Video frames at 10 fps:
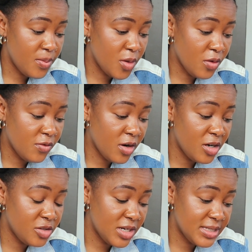no
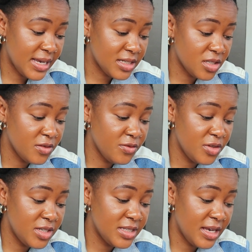foreign transactions,
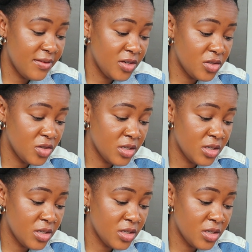free saving,